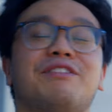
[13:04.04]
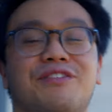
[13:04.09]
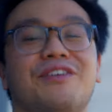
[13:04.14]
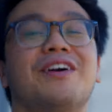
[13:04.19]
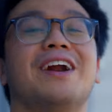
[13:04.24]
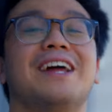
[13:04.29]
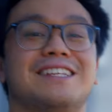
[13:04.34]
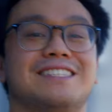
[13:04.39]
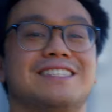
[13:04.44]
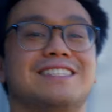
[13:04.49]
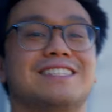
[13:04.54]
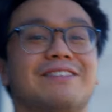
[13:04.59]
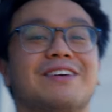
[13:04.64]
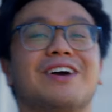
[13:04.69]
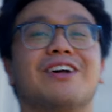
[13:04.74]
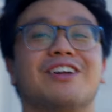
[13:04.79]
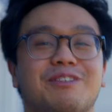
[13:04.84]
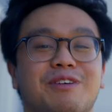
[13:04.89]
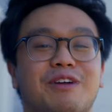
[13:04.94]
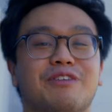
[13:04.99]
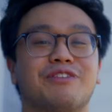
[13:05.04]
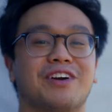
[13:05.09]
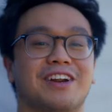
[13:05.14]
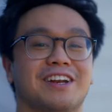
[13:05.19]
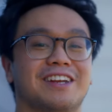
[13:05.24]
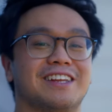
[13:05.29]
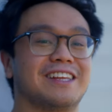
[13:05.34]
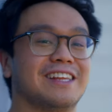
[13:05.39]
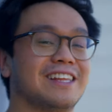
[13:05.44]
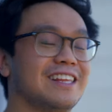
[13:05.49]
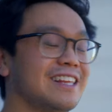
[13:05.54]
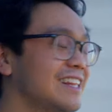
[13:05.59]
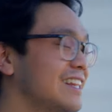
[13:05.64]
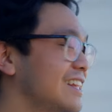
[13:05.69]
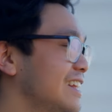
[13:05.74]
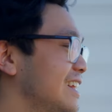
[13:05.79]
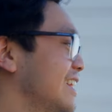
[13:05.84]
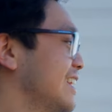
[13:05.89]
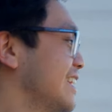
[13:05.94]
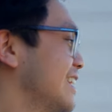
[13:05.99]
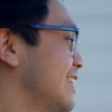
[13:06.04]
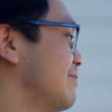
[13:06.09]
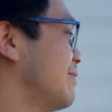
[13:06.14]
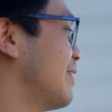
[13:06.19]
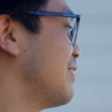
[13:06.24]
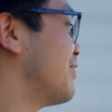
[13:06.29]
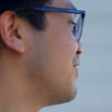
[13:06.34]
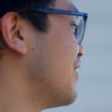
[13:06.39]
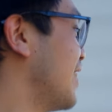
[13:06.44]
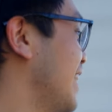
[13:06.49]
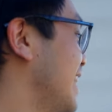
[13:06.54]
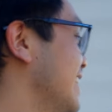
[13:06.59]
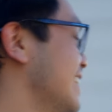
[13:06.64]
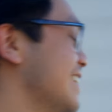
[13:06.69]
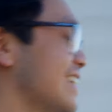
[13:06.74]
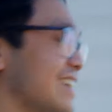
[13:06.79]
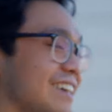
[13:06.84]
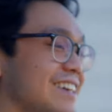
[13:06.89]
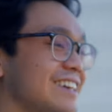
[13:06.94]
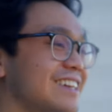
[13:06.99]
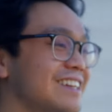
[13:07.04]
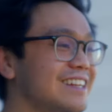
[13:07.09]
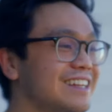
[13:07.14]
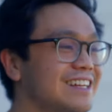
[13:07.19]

friends. I'm calling you my friend. My friend. My friend. Duh.